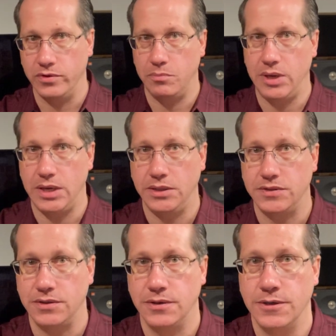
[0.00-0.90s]
the
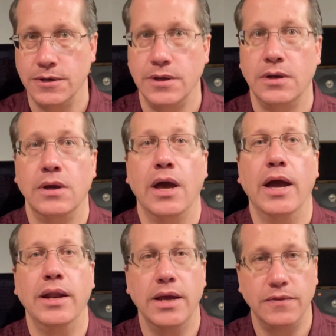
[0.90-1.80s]
beat
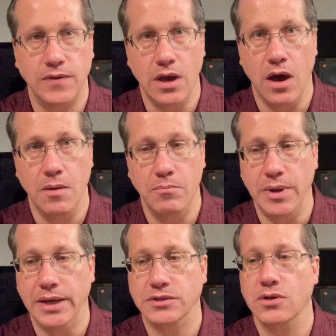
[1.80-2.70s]
and hit the
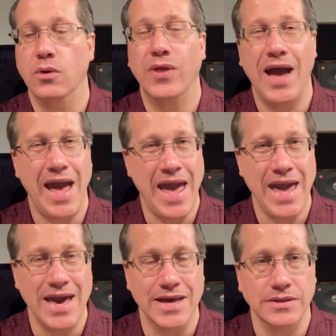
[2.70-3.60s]
upbeat. So the
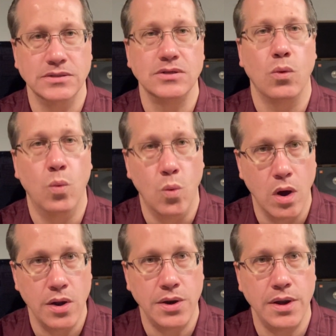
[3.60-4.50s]
ands,
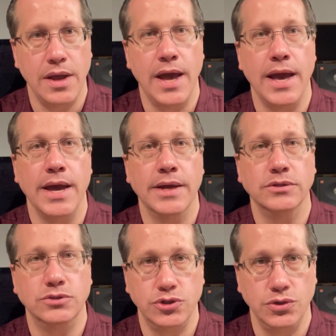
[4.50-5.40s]
1
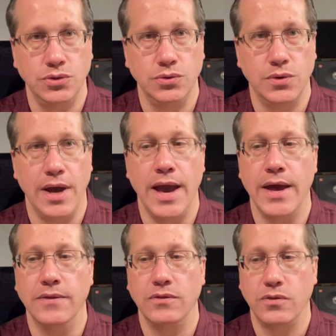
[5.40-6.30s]
and 2
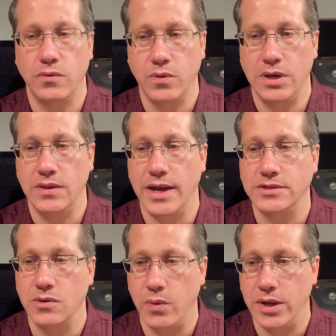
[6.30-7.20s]
and 3, that's
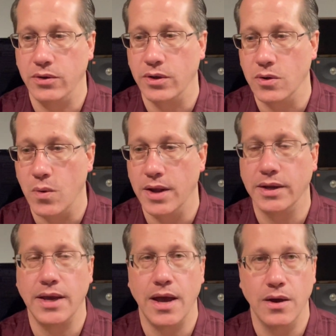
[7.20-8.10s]
the way you're going to want to
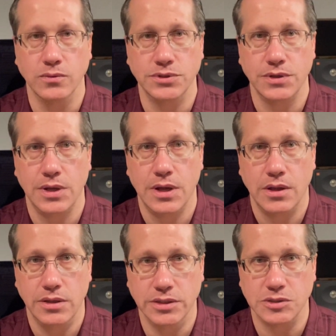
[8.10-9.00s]
count
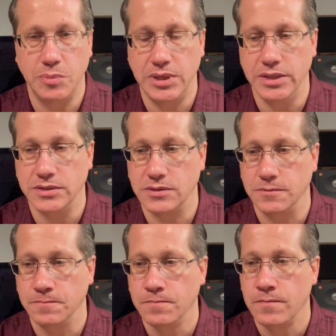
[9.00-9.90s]
this piece.
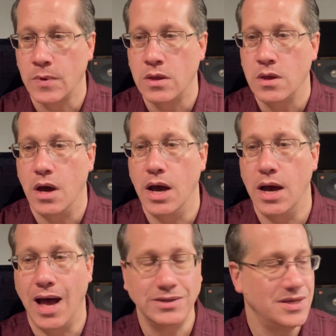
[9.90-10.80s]

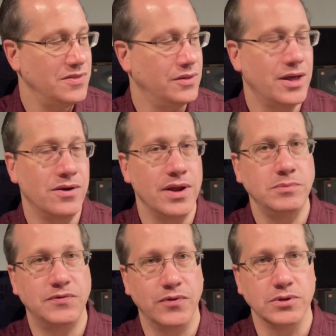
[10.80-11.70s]
I'll say the letter
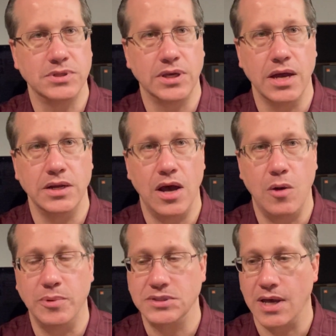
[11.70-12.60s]
names first again to
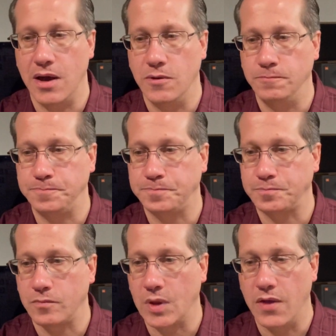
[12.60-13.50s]
help us out.
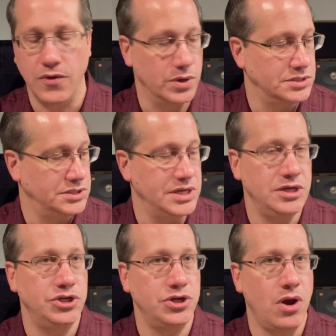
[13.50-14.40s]
And there is a
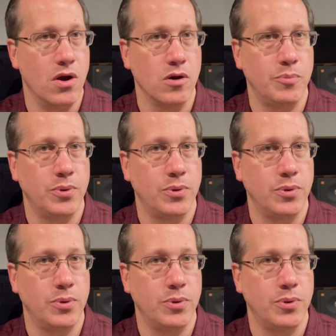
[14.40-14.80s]
D sharp